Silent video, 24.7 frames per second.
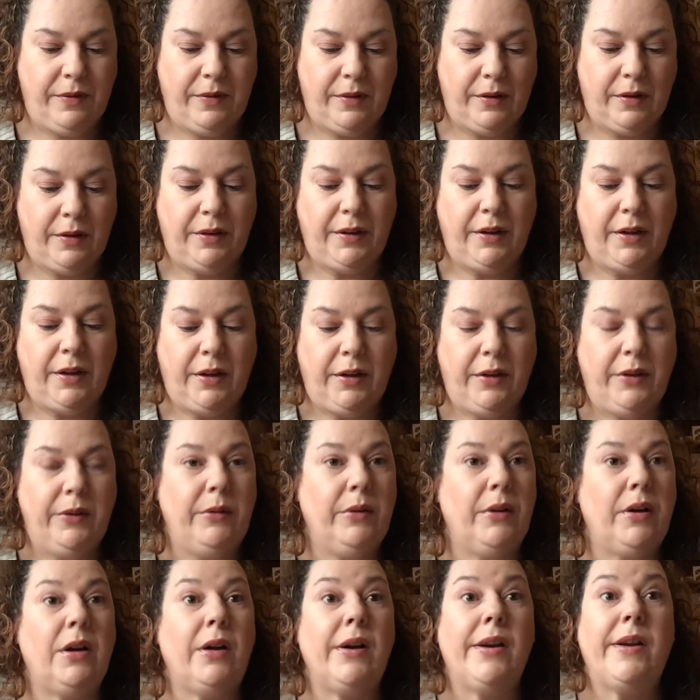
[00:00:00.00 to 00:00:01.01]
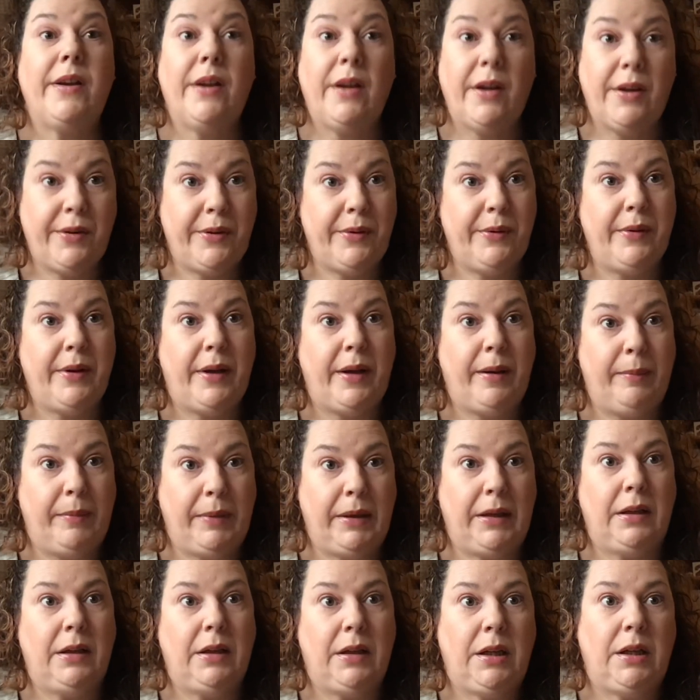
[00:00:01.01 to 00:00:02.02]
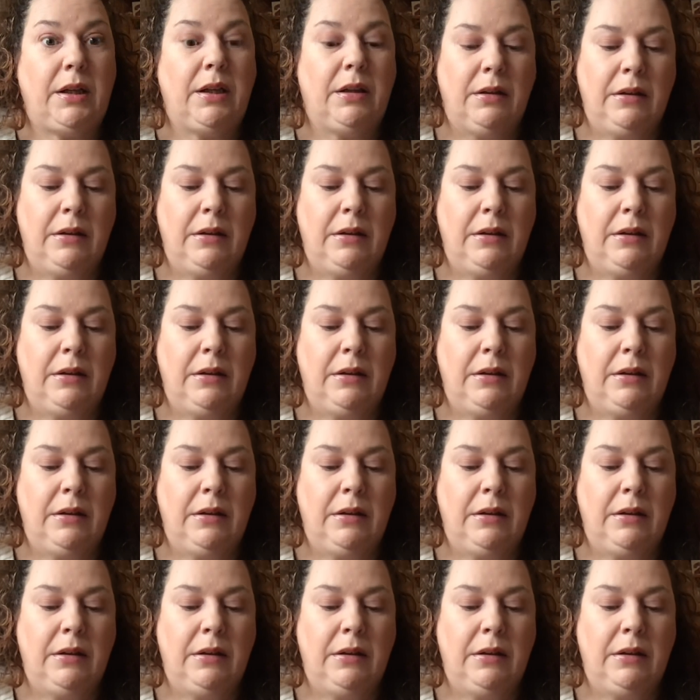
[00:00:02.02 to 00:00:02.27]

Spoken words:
I know, Emily.